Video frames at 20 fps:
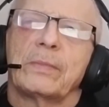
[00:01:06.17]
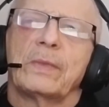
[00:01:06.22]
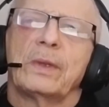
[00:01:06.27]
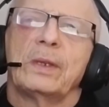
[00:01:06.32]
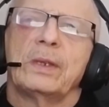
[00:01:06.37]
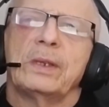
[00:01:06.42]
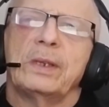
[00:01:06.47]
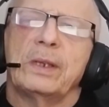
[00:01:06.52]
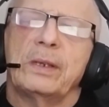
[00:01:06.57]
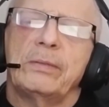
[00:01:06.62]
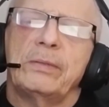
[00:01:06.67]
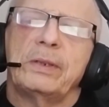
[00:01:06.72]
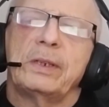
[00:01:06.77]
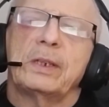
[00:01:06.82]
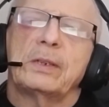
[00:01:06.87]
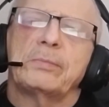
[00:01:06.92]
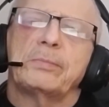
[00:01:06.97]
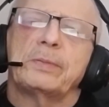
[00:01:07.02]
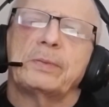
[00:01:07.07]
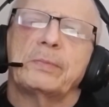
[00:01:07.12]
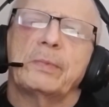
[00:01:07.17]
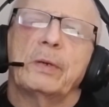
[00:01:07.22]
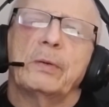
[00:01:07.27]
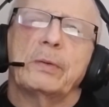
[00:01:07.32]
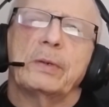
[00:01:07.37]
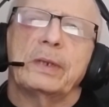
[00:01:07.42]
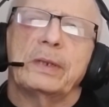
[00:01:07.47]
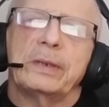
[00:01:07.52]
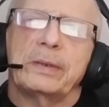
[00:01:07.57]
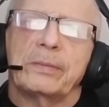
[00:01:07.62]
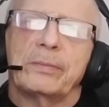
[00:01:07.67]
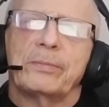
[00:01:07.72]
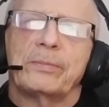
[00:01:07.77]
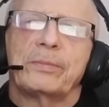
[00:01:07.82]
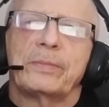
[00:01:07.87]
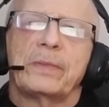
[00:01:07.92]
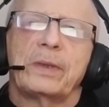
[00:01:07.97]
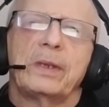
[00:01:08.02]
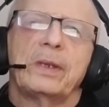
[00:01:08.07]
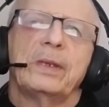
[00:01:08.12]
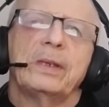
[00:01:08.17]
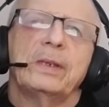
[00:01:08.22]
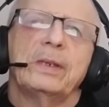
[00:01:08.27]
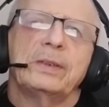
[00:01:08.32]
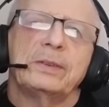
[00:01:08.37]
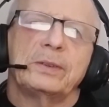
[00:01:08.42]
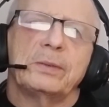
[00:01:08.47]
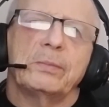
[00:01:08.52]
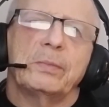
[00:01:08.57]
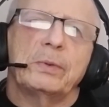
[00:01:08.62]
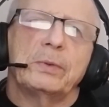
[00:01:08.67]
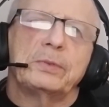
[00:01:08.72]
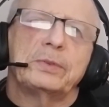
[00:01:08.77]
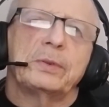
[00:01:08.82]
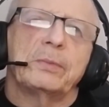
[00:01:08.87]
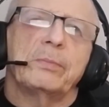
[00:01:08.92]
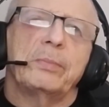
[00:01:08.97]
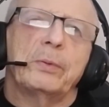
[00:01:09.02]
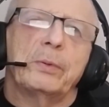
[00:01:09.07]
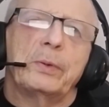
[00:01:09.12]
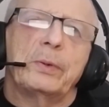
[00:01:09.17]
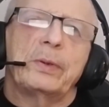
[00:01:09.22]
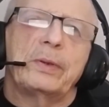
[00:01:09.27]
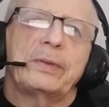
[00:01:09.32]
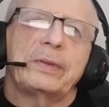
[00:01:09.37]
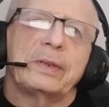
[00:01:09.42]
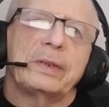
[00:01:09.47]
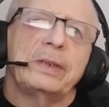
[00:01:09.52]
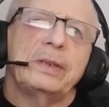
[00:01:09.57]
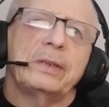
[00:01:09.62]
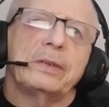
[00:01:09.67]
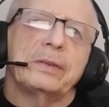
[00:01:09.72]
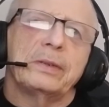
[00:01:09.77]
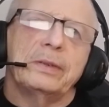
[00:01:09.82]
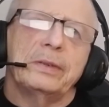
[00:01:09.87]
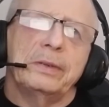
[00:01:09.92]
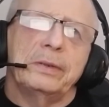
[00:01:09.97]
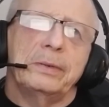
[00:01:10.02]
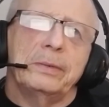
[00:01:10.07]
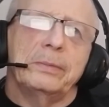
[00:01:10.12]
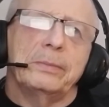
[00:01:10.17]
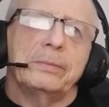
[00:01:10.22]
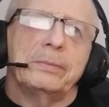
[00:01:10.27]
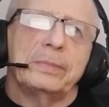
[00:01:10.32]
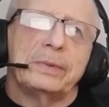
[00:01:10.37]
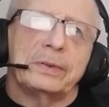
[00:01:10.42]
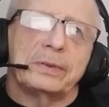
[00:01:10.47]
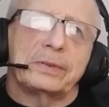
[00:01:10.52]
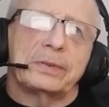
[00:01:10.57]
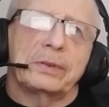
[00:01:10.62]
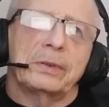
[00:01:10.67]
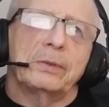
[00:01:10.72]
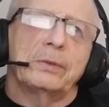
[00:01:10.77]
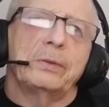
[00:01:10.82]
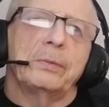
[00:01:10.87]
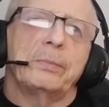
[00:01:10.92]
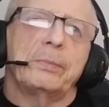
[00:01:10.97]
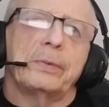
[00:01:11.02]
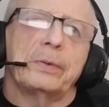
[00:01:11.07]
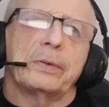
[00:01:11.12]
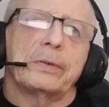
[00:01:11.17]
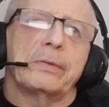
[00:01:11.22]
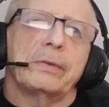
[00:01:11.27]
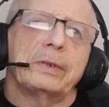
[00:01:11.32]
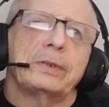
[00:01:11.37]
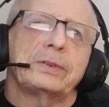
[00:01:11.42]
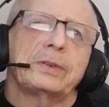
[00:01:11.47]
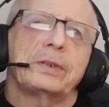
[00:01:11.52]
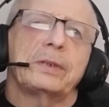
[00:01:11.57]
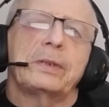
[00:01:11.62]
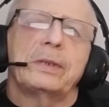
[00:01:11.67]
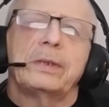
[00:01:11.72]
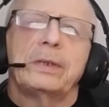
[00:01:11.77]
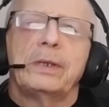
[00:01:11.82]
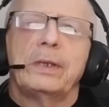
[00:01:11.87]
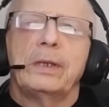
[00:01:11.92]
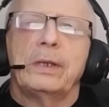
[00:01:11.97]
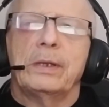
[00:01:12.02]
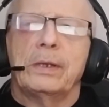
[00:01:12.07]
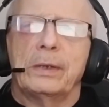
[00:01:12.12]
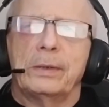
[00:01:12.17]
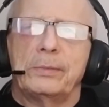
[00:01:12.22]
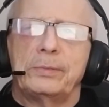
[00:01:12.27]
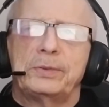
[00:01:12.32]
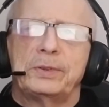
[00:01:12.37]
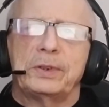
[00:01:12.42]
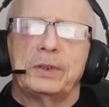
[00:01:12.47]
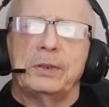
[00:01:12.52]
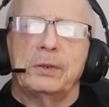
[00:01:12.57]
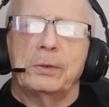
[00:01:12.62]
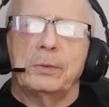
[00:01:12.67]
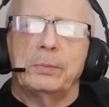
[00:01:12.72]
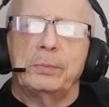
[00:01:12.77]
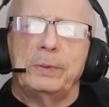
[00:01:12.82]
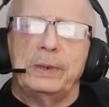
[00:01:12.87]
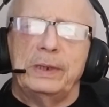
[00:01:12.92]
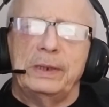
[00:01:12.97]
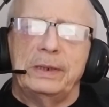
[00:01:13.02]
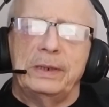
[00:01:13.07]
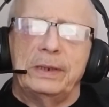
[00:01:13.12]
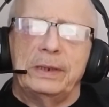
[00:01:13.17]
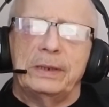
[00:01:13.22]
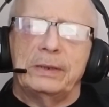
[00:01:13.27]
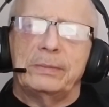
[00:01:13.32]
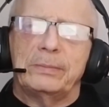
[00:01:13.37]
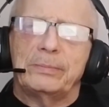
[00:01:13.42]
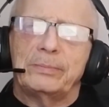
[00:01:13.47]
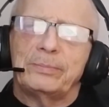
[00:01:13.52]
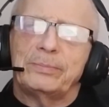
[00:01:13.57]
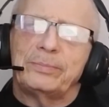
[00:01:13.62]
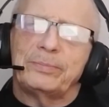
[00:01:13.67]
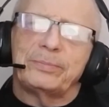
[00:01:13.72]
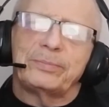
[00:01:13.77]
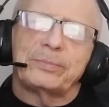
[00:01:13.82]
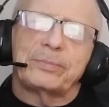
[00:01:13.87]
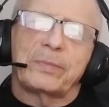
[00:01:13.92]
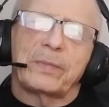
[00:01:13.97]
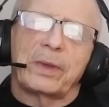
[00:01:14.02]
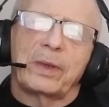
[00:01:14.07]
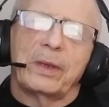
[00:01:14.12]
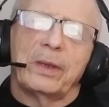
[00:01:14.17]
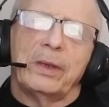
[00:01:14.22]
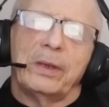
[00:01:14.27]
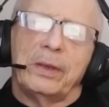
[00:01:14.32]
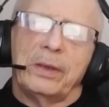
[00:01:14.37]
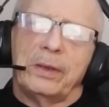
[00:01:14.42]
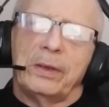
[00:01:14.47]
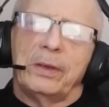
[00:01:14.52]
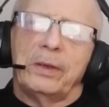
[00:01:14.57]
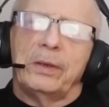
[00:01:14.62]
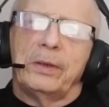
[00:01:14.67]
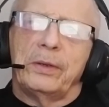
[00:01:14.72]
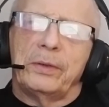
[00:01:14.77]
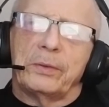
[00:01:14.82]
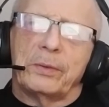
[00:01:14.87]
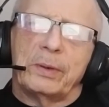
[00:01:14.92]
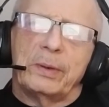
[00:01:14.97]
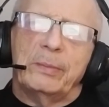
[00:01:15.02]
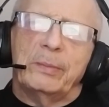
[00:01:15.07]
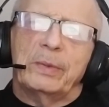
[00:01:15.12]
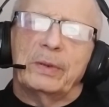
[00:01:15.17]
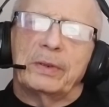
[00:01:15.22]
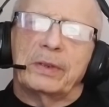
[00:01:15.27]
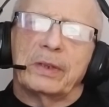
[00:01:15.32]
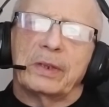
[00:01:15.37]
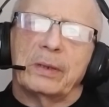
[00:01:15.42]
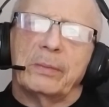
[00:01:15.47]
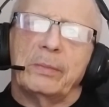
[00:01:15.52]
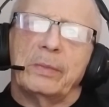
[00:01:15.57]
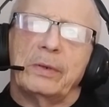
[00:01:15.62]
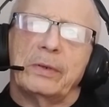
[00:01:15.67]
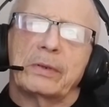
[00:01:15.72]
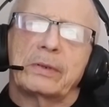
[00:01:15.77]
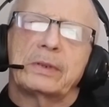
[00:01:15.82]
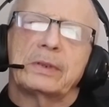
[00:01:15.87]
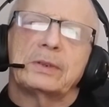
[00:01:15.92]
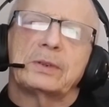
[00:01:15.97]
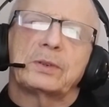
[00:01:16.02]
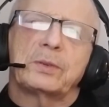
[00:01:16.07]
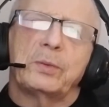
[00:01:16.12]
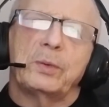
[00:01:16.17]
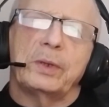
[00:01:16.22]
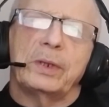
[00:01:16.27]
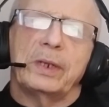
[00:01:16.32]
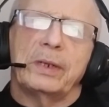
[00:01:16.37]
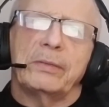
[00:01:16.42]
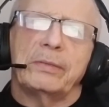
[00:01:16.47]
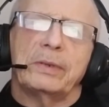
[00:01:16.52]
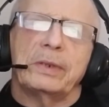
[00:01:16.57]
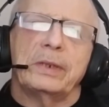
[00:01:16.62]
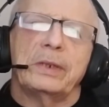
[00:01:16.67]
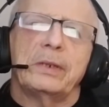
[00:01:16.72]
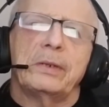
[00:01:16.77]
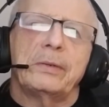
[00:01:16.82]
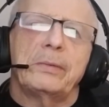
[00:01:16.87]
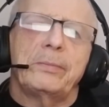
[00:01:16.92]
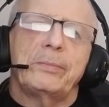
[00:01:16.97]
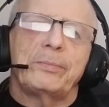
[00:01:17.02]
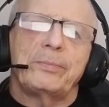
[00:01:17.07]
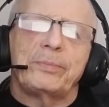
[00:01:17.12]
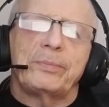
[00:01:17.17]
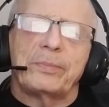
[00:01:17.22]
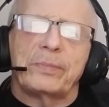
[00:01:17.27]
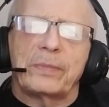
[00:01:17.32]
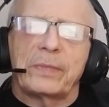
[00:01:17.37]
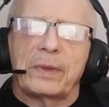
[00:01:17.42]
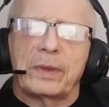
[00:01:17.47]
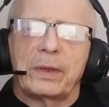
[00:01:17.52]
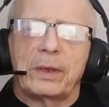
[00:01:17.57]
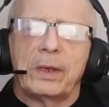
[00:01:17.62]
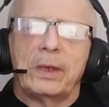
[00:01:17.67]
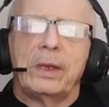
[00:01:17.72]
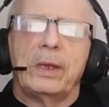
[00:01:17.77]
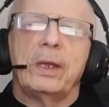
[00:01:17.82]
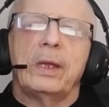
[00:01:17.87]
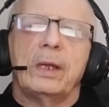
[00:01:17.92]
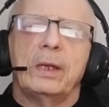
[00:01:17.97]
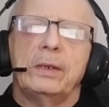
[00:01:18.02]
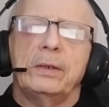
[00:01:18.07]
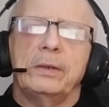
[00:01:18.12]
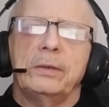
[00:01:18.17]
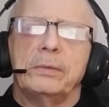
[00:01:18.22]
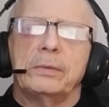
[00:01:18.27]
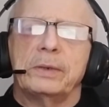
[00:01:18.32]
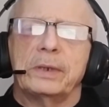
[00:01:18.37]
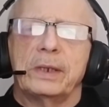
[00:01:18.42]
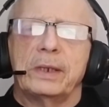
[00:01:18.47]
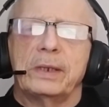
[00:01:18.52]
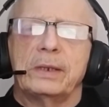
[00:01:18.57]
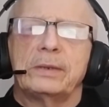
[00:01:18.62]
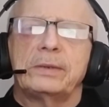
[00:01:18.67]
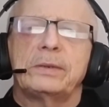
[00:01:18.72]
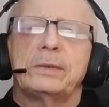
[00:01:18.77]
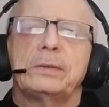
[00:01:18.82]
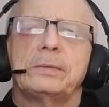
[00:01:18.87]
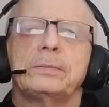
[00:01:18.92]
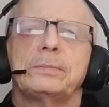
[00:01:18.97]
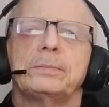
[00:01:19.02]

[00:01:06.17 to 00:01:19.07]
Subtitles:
Giving up smoking is the most important thing you can do to slow the progression of COPD. 3 million Americans quit every year, and you can too.